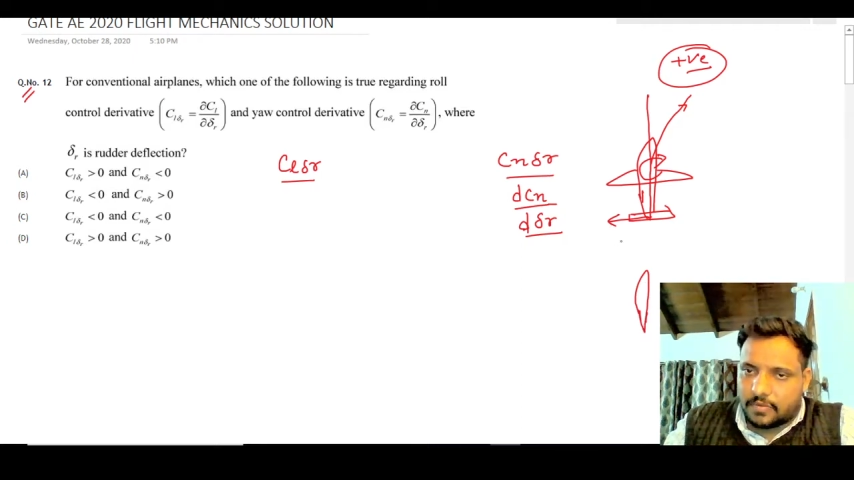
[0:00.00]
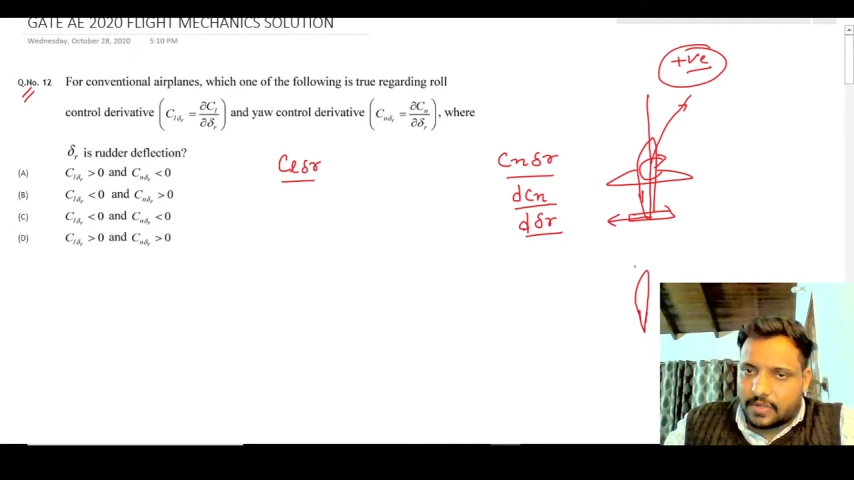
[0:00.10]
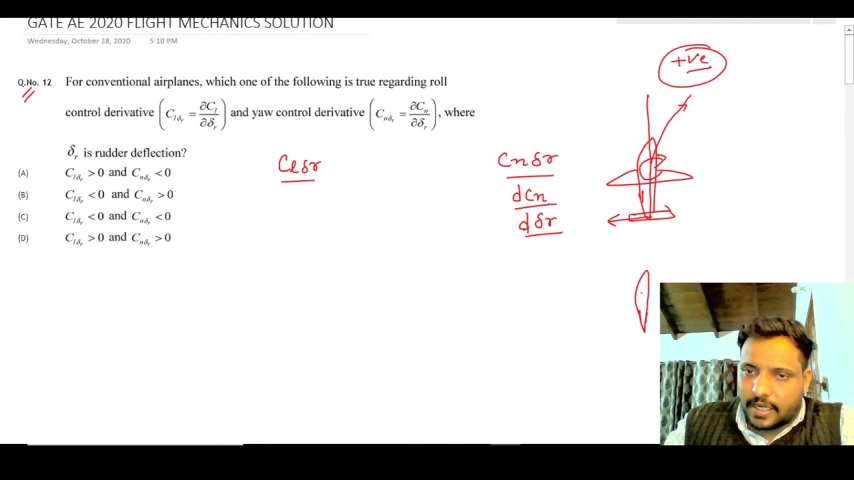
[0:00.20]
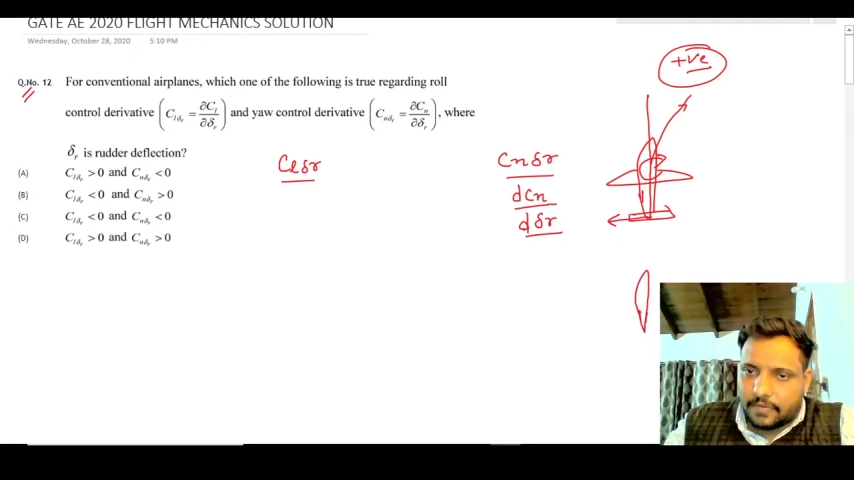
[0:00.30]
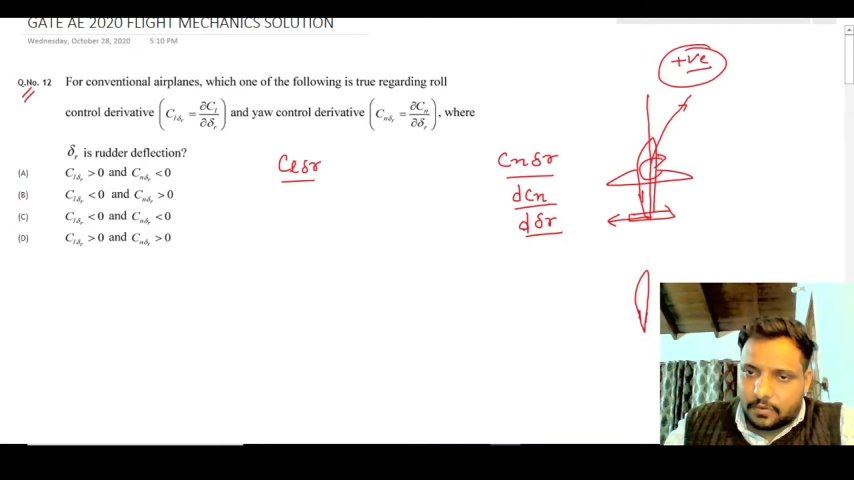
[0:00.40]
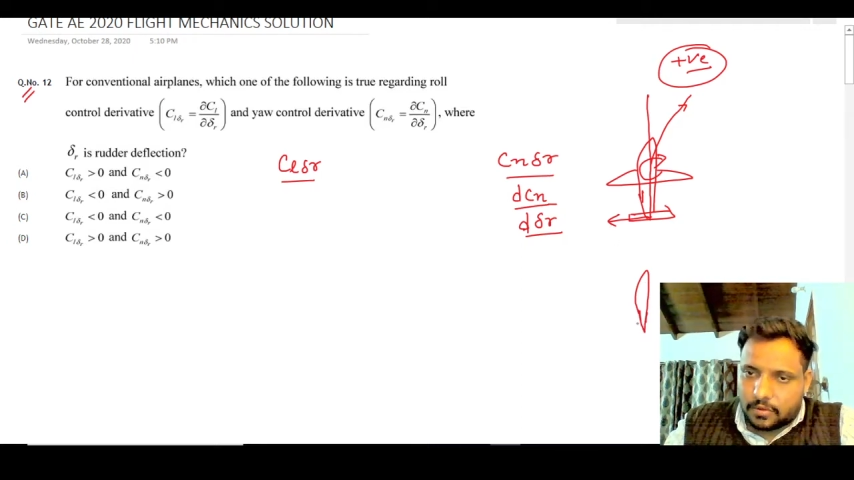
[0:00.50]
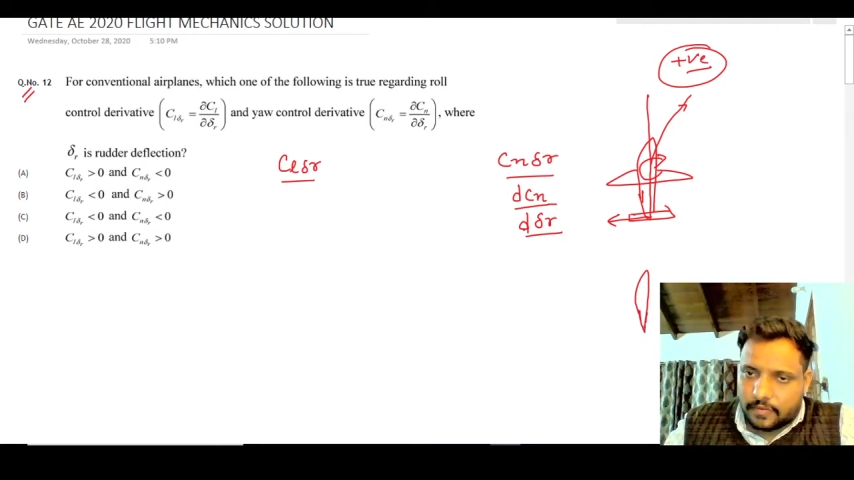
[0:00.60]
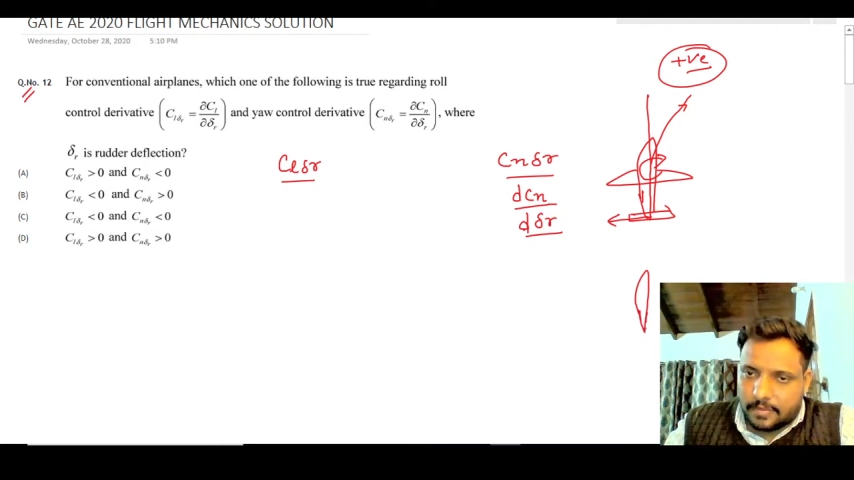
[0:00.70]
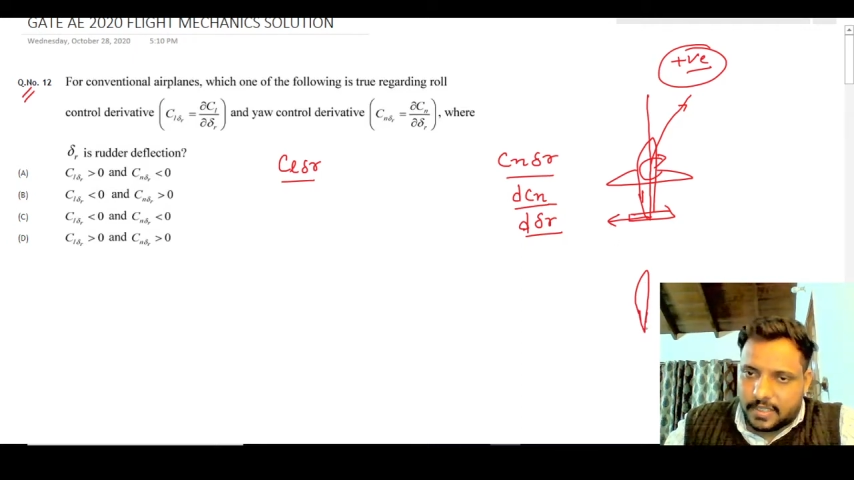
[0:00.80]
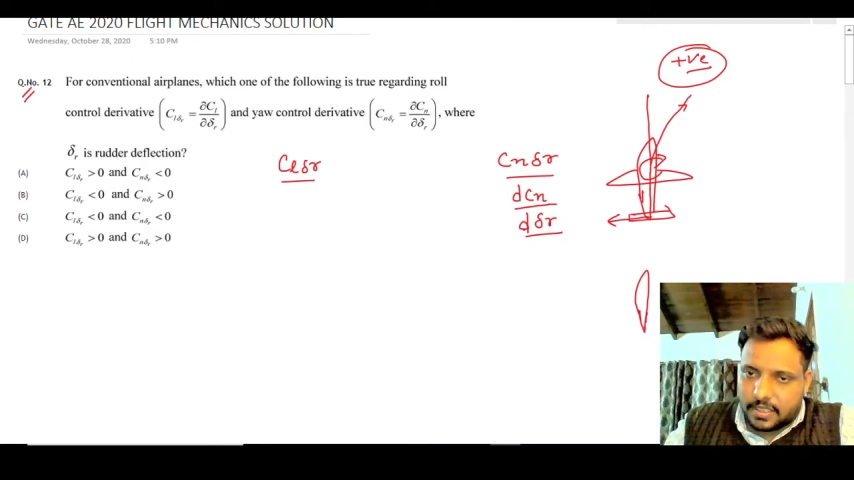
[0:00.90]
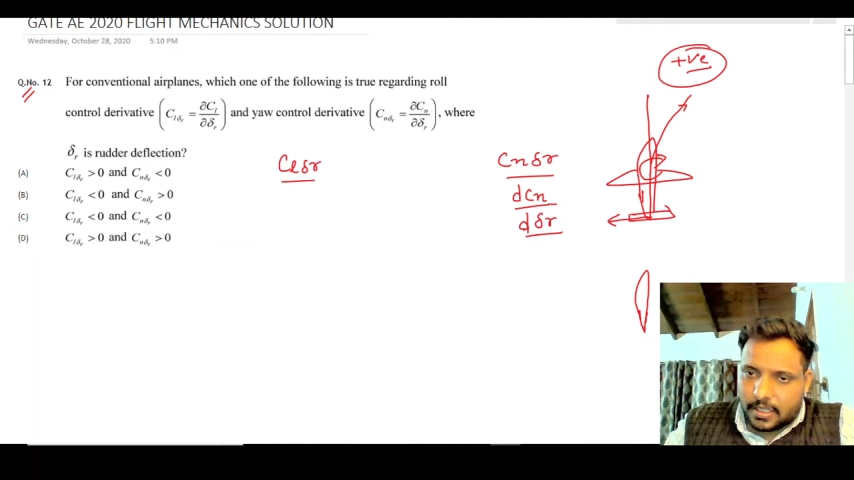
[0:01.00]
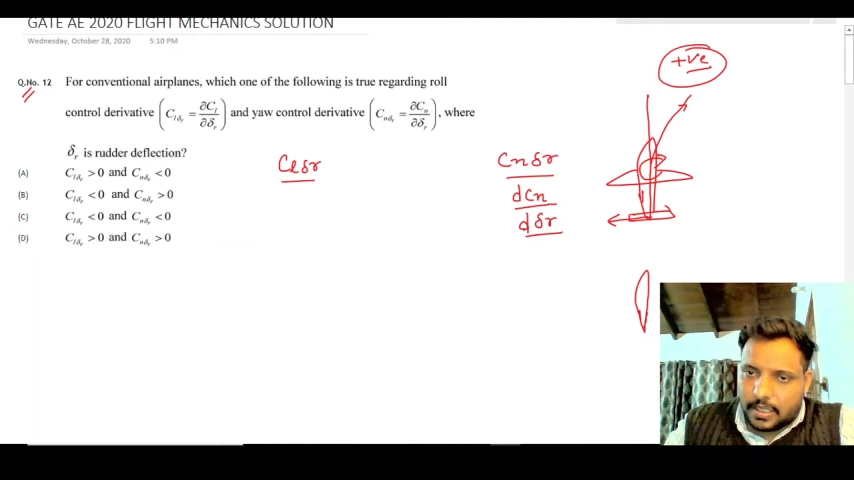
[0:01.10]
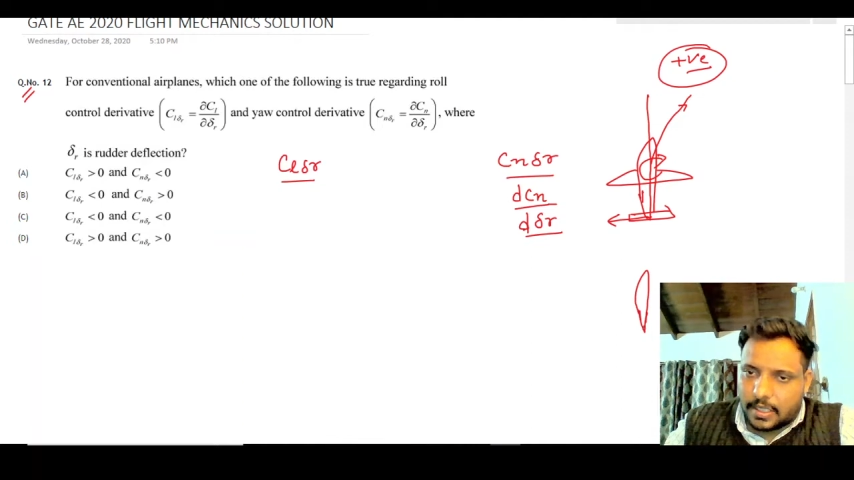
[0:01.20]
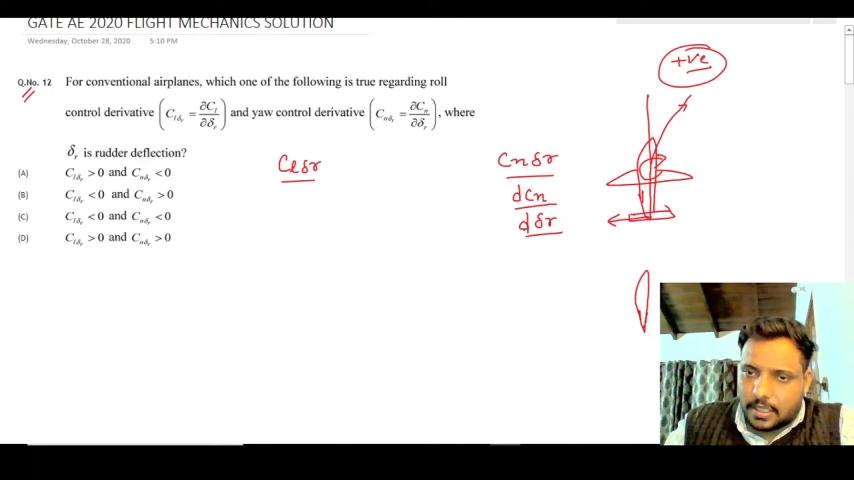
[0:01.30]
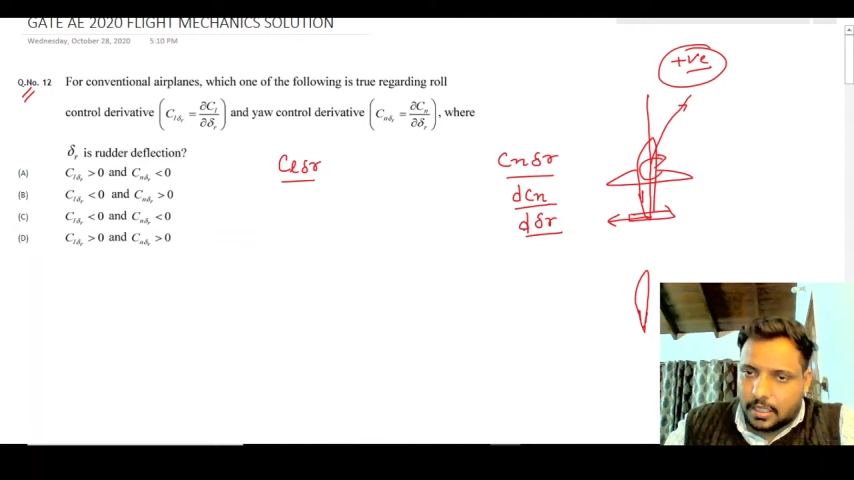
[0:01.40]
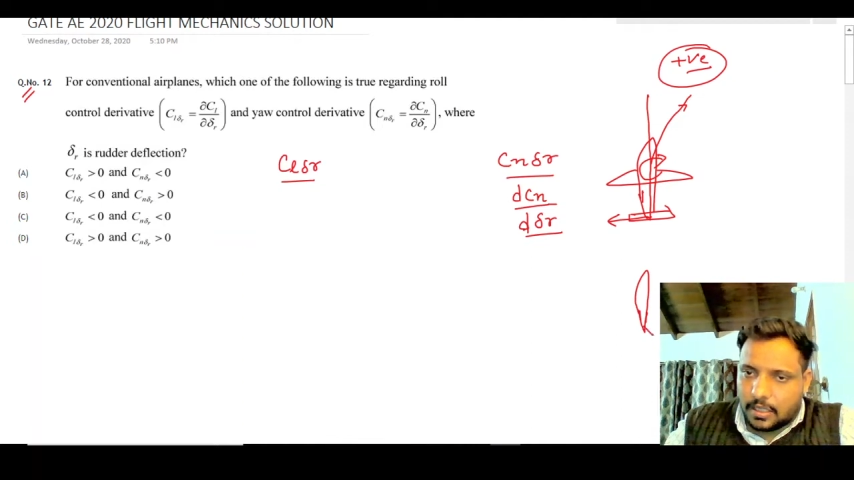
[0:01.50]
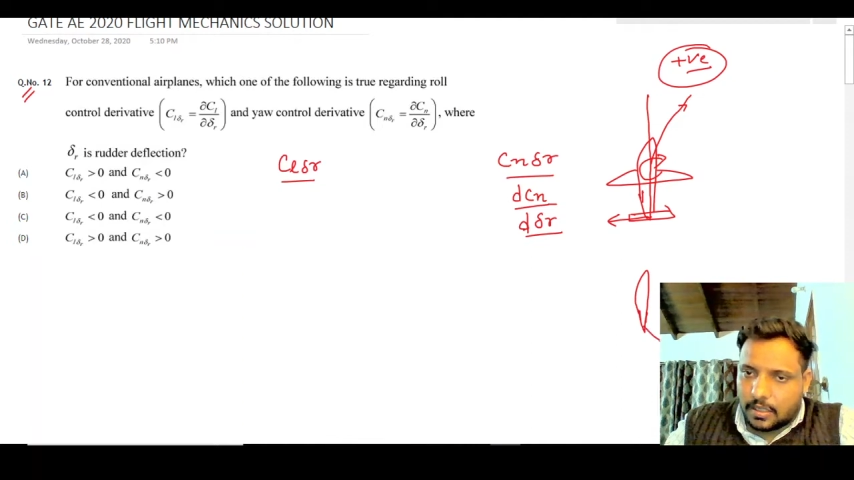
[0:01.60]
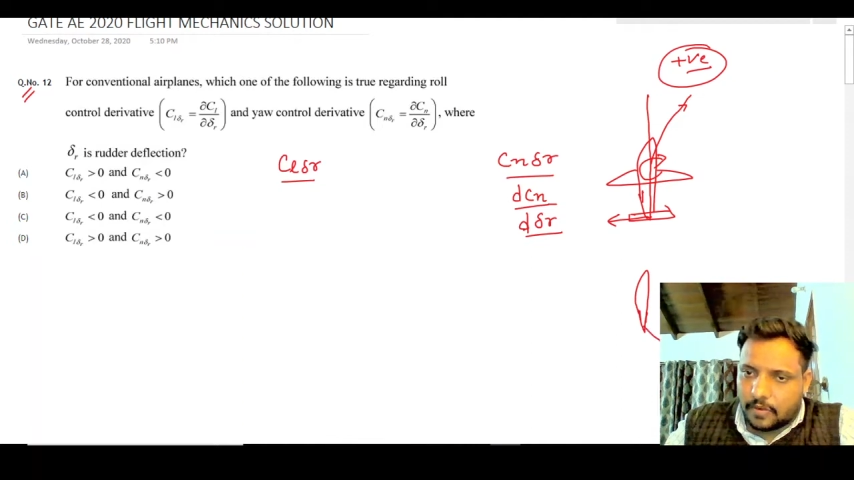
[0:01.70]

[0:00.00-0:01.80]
side force will be generated